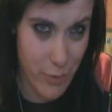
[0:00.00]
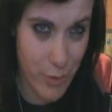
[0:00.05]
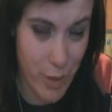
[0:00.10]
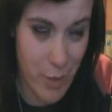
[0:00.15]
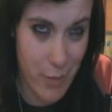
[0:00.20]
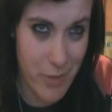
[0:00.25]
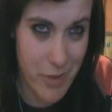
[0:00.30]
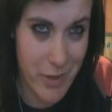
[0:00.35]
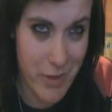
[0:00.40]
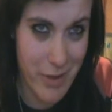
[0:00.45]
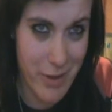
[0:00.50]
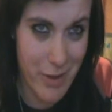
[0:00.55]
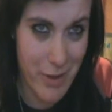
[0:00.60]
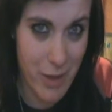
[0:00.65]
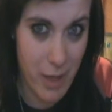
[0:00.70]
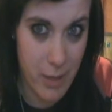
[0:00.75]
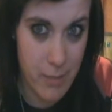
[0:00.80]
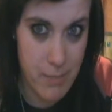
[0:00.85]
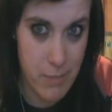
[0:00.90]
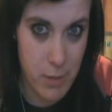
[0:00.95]
from Yamaha.
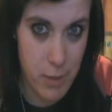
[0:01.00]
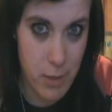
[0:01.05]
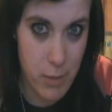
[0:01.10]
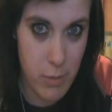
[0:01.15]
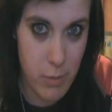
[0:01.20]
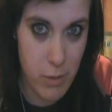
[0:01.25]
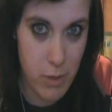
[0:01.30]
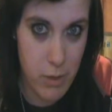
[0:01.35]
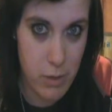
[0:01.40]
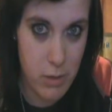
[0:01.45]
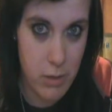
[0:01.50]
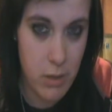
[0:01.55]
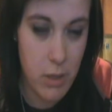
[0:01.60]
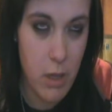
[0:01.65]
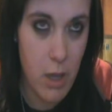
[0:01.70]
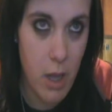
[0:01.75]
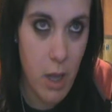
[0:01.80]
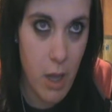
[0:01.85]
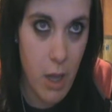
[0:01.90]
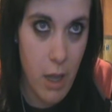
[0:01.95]
Like babies.
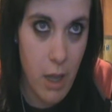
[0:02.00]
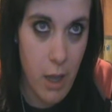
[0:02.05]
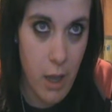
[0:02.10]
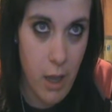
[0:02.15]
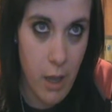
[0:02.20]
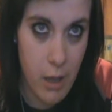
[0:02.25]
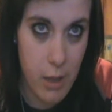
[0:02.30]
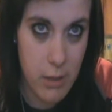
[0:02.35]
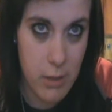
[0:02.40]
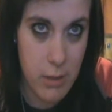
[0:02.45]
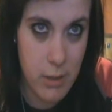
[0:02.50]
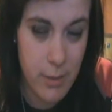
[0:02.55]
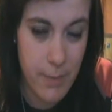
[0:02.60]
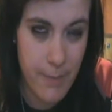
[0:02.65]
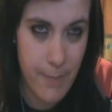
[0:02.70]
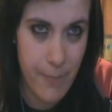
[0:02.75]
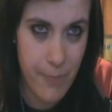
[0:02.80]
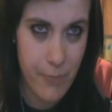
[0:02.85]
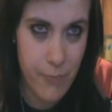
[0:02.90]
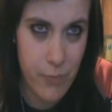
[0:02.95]
And
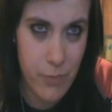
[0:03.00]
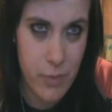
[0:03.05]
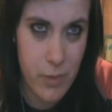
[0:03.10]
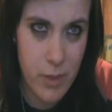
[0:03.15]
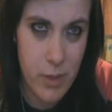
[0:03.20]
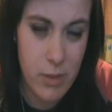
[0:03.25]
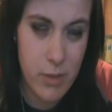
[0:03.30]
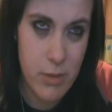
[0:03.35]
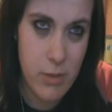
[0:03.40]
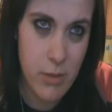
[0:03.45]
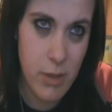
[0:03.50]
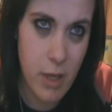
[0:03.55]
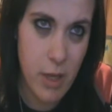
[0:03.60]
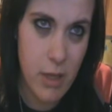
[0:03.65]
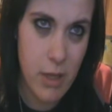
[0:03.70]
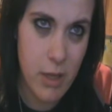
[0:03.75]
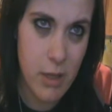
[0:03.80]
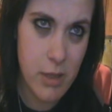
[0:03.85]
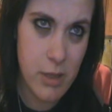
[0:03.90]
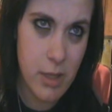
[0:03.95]
so
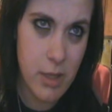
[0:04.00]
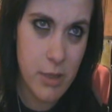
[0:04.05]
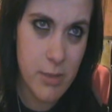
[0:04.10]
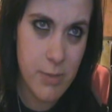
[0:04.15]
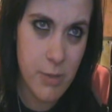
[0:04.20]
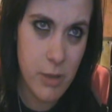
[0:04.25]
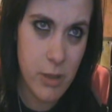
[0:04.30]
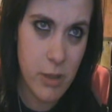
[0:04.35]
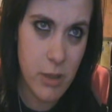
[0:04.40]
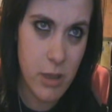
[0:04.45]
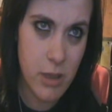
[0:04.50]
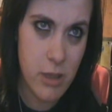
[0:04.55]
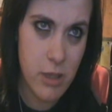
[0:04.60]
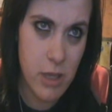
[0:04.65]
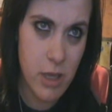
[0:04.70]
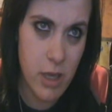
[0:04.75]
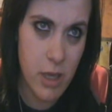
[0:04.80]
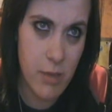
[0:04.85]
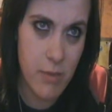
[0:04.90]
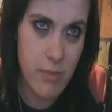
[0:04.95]
yeah, that that's pretty
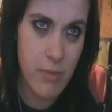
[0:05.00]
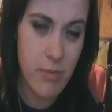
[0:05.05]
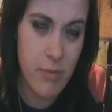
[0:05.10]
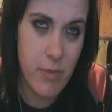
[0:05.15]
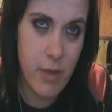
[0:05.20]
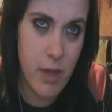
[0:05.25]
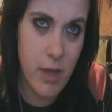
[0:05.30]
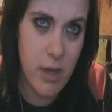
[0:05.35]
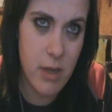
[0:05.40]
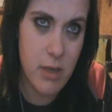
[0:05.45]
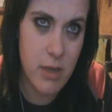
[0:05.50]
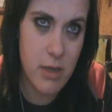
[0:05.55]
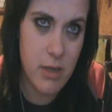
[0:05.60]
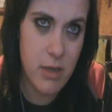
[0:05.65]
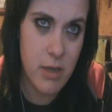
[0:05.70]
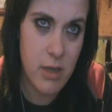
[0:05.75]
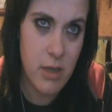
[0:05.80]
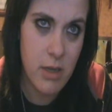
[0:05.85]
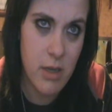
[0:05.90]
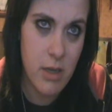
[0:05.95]
legit. And
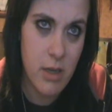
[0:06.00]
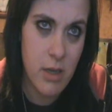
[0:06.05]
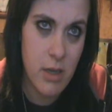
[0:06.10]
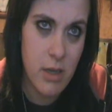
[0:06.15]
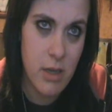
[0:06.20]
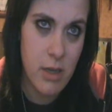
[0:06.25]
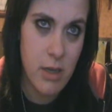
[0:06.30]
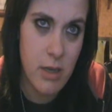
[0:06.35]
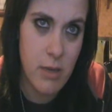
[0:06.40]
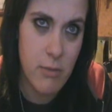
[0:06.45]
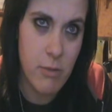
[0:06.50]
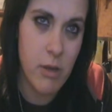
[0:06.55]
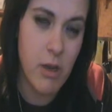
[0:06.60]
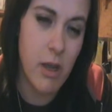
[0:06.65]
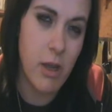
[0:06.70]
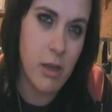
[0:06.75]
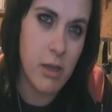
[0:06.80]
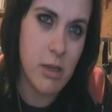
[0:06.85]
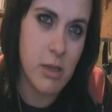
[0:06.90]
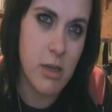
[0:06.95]
well,
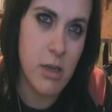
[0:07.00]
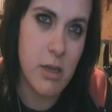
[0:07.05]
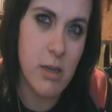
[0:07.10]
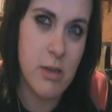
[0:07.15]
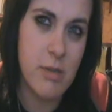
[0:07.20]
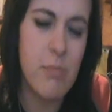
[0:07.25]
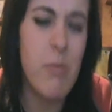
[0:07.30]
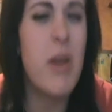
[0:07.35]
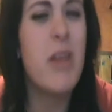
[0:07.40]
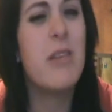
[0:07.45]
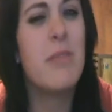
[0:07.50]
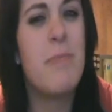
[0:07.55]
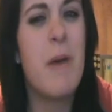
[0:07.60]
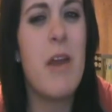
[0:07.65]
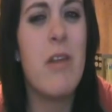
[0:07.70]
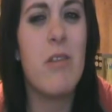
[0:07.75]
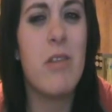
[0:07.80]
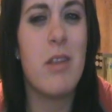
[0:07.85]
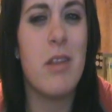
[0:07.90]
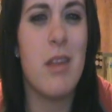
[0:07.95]
not legit. It's it's
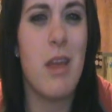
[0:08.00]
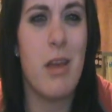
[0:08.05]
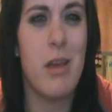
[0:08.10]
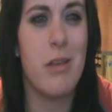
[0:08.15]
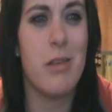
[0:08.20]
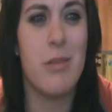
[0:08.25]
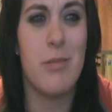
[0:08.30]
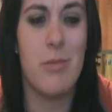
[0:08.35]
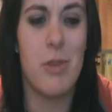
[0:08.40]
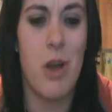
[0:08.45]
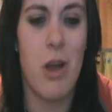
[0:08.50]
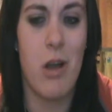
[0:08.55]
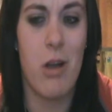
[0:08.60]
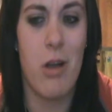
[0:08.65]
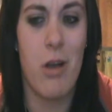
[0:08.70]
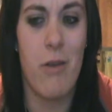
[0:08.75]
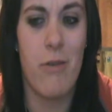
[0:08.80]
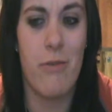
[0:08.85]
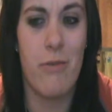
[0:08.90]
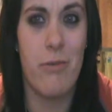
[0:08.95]
better than like some
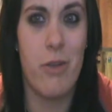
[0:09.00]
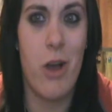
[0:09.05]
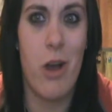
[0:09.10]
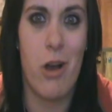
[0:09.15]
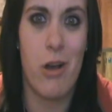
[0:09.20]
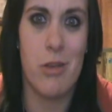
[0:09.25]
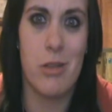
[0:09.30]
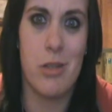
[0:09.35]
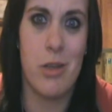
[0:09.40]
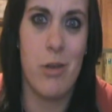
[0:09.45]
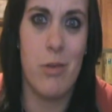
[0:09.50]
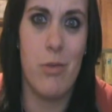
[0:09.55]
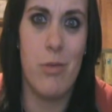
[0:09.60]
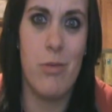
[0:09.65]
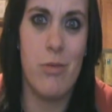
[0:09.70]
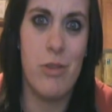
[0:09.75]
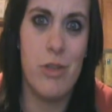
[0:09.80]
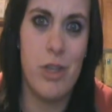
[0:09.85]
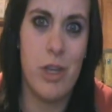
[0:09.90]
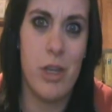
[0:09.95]
knockoff
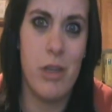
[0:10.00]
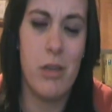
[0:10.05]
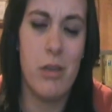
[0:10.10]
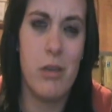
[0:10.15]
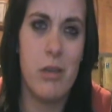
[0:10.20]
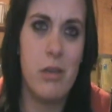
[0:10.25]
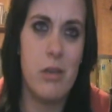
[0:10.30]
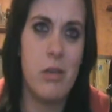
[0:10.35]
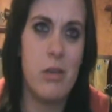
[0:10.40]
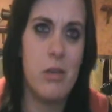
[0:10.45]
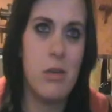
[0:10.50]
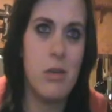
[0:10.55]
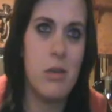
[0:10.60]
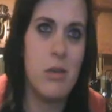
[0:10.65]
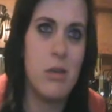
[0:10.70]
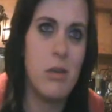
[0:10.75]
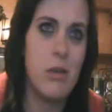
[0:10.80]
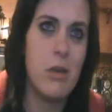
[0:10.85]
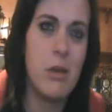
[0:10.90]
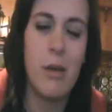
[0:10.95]
Costco shit.
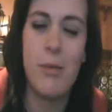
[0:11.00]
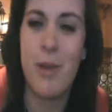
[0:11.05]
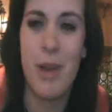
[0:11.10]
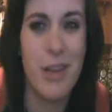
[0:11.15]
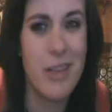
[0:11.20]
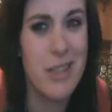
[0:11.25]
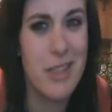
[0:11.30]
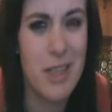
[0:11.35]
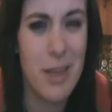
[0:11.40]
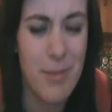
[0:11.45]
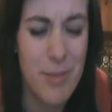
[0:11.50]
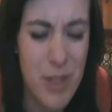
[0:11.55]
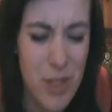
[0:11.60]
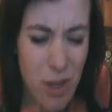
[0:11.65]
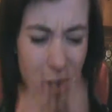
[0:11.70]
Cussing. I'm